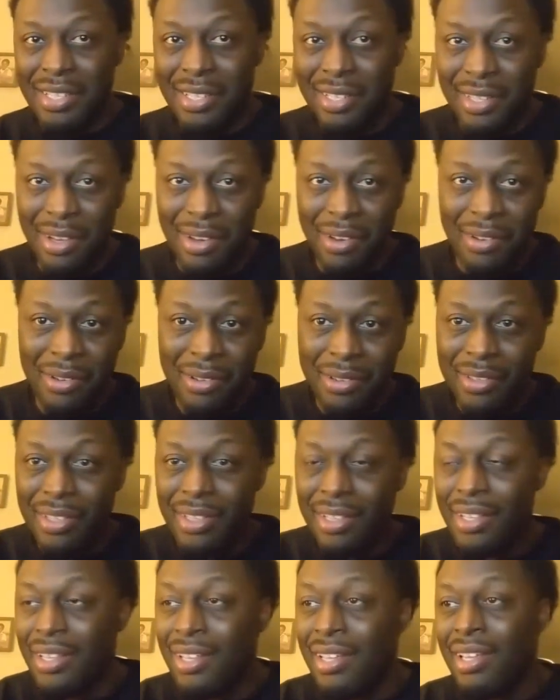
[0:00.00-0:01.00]
You know?
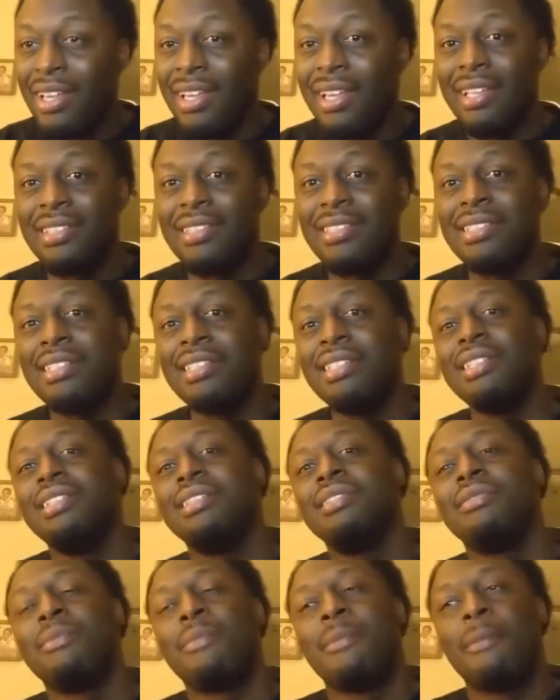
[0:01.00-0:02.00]
And
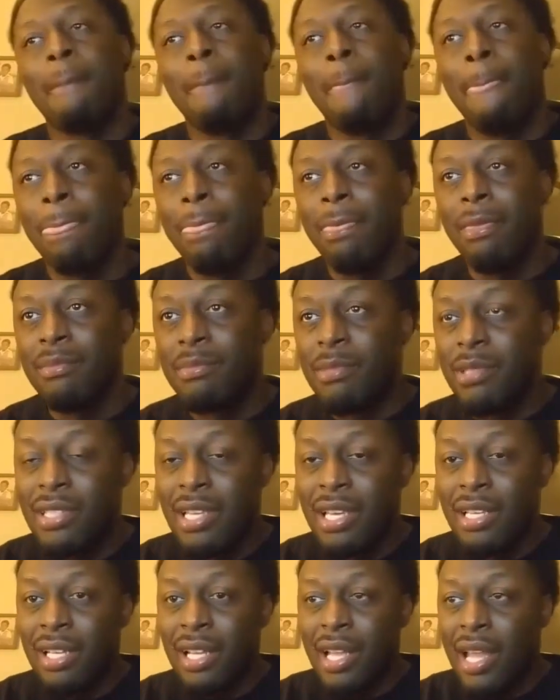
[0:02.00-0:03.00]
see, the
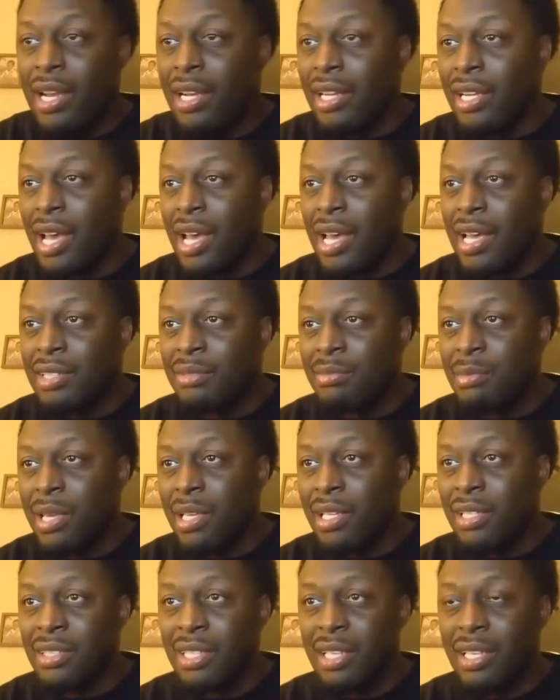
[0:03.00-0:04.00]
mistake a lot of guys
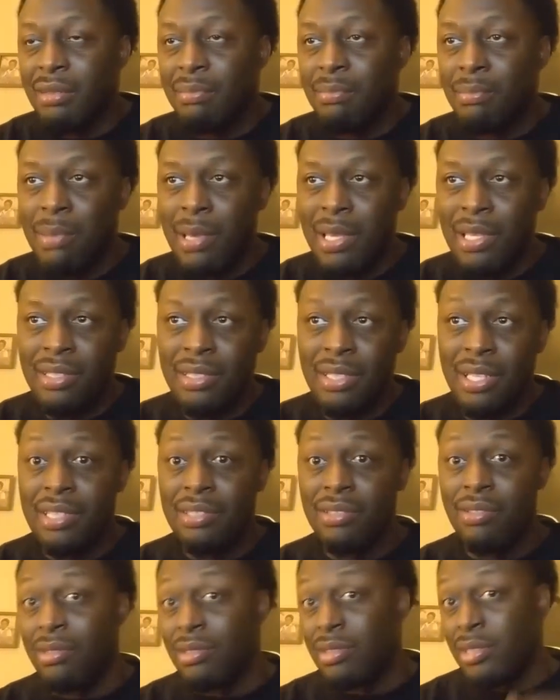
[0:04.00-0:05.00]
make is they base
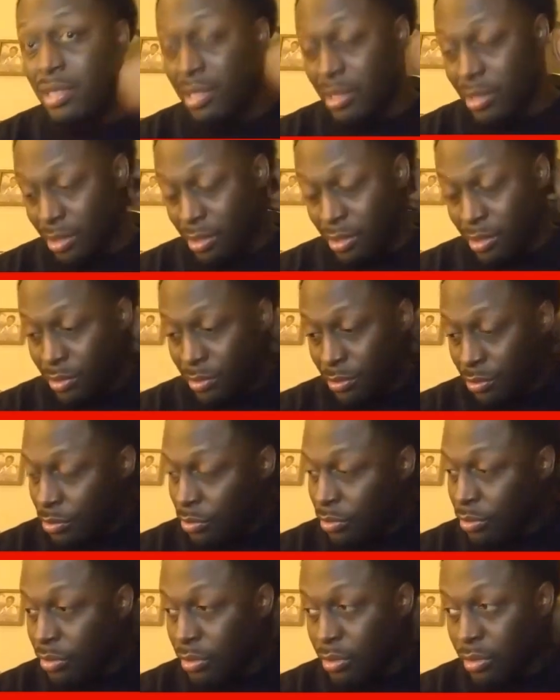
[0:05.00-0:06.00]
things on looks.
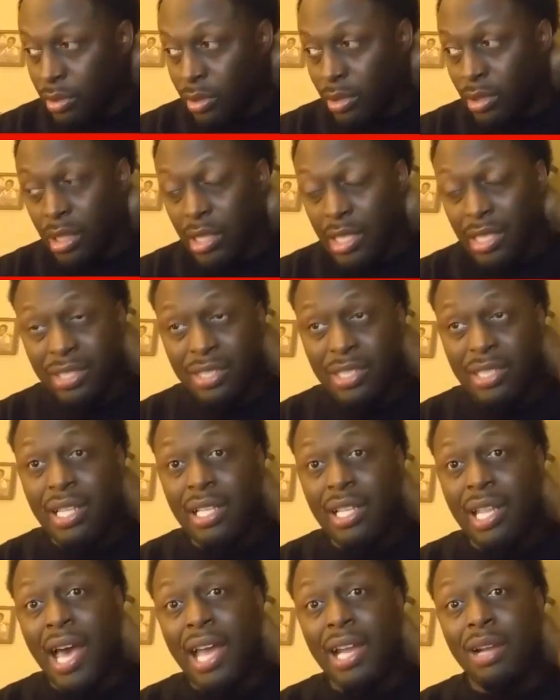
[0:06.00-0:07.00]
And see,
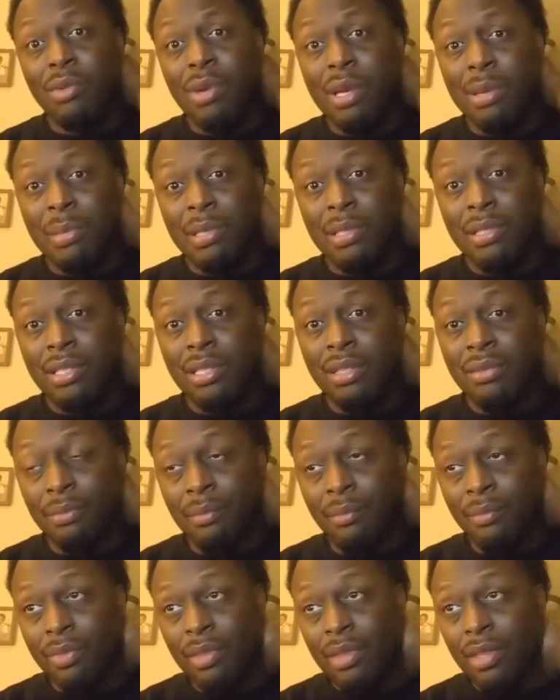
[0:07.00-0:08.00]
a lot of women
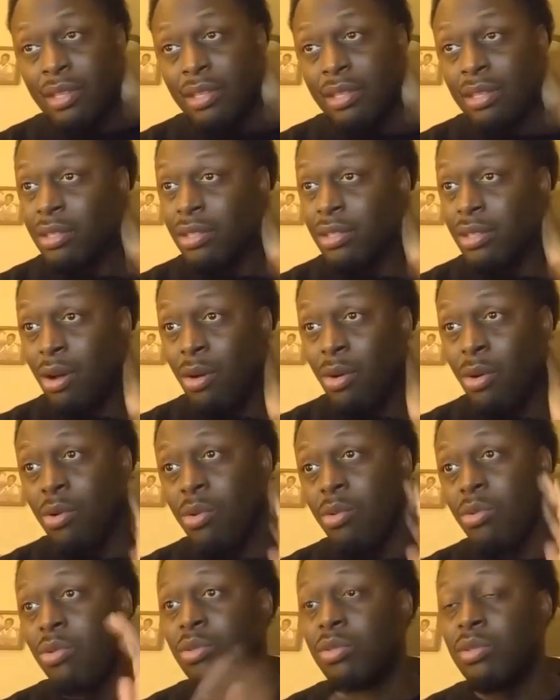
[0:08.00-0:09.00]

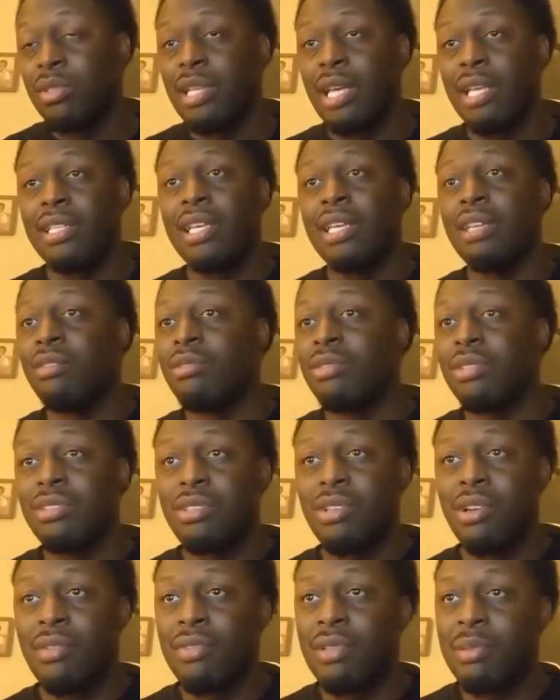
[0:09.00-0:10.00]
know that they don't
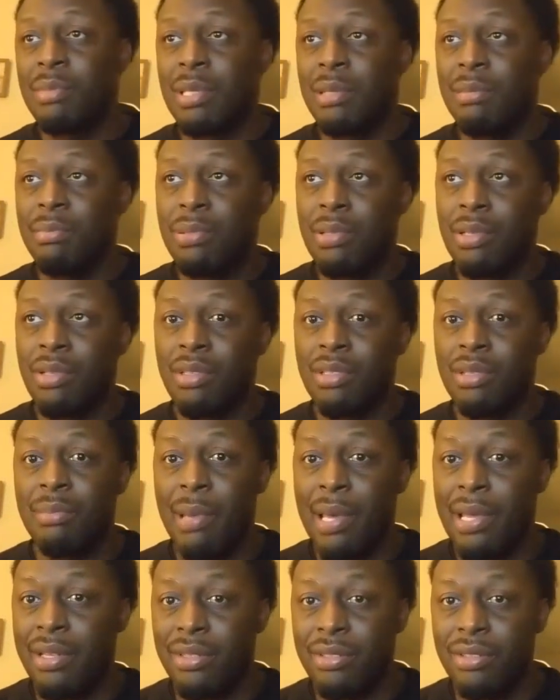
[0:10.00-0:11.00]
deserve to be put on a
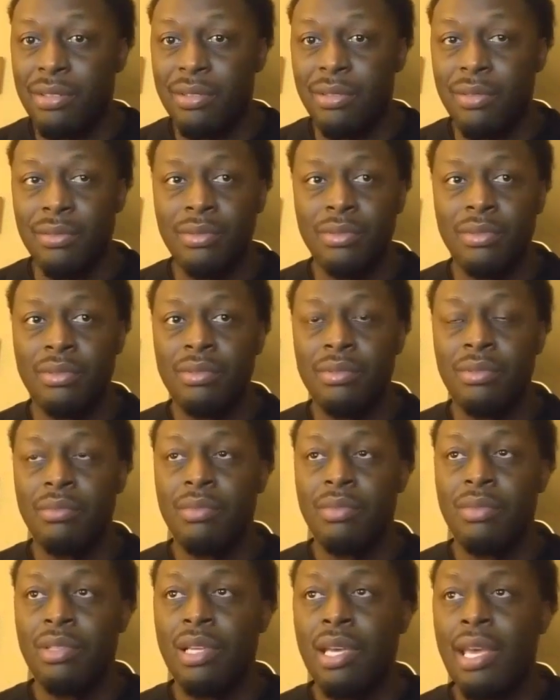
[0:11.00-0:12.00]
pedestal.
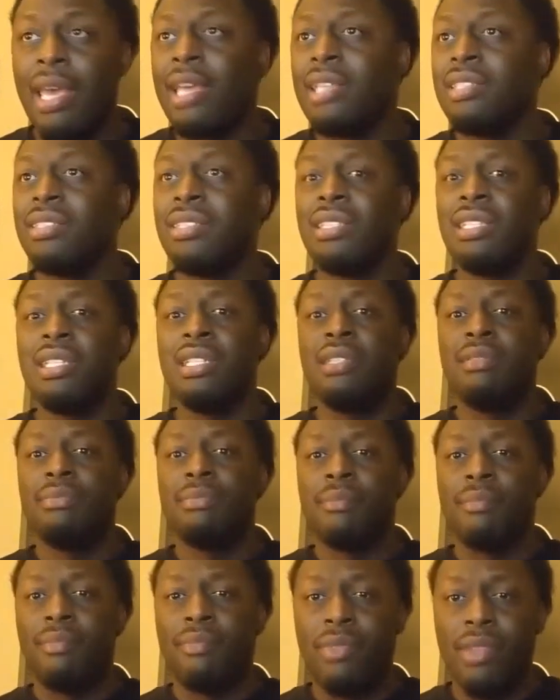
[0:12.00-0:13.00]
And
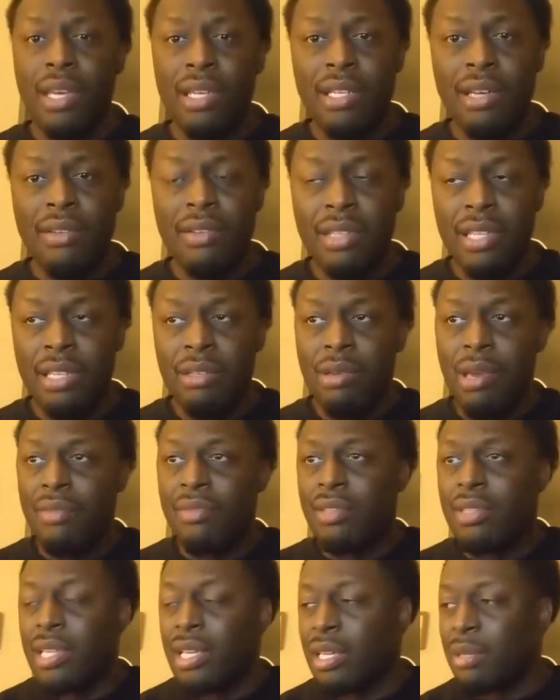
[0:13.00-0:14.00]
see, another thing you
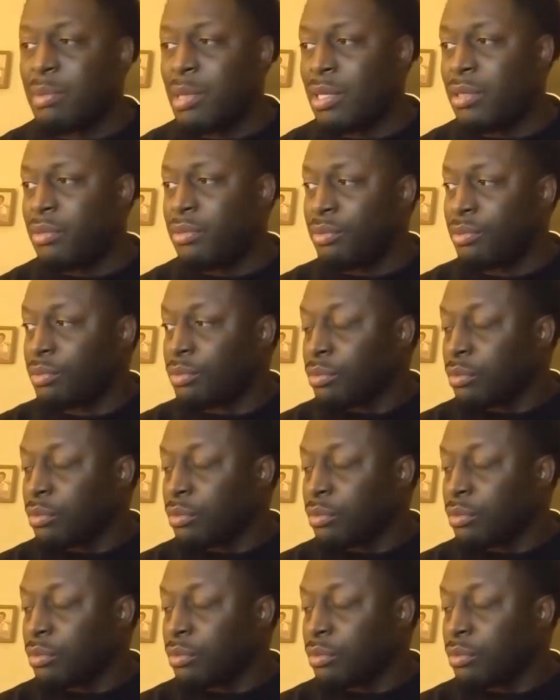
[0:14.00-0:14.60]
have to think about,